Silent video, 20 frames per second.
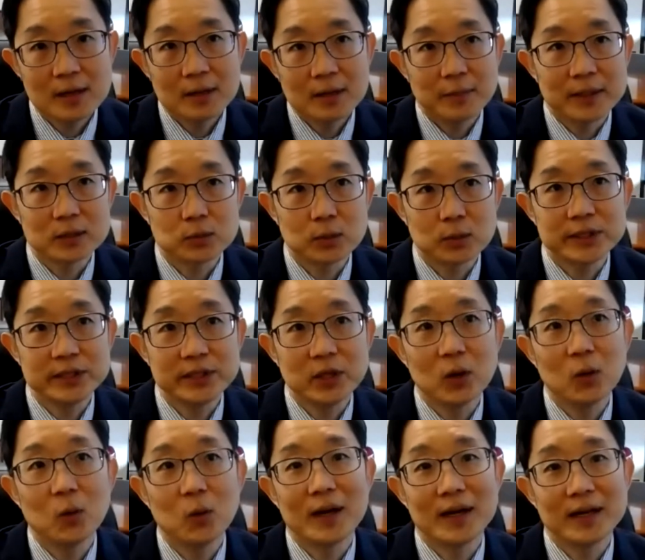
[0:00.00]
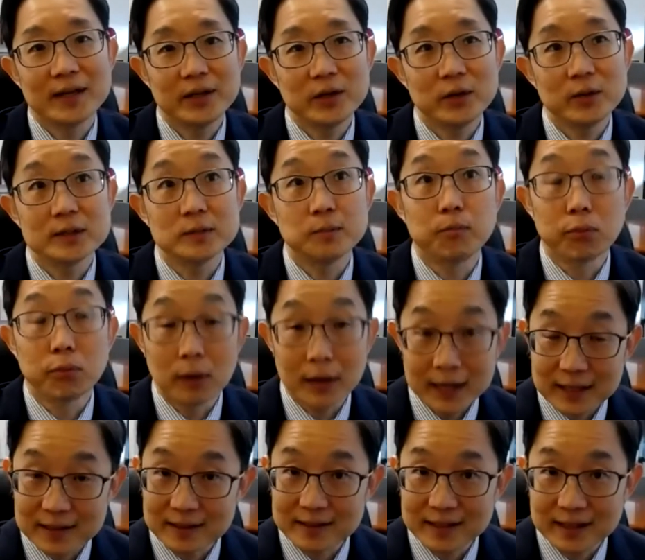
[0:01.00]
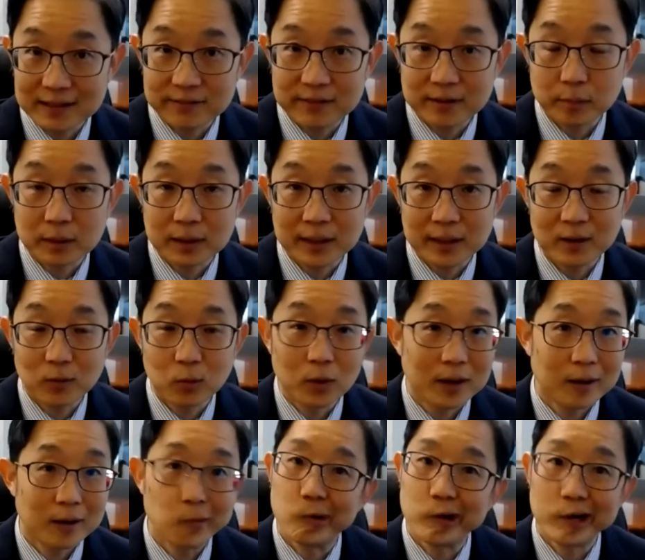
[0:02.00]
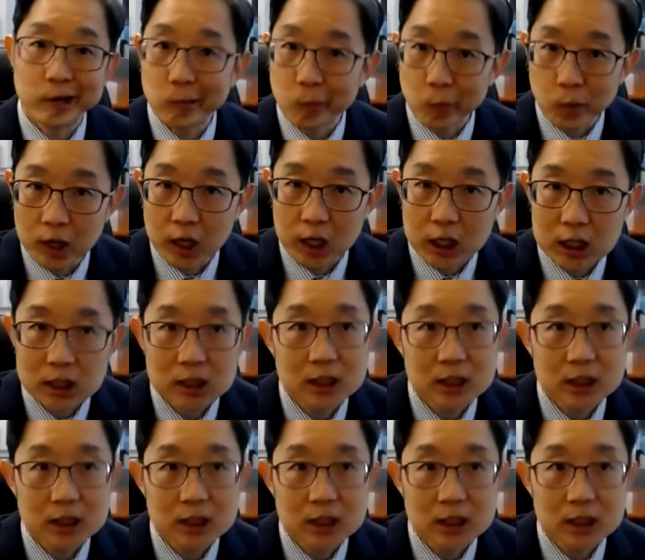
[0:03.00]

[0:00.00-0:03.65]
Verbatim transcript: Because what you don't want to do is break the defibrillator where it wouldn't work,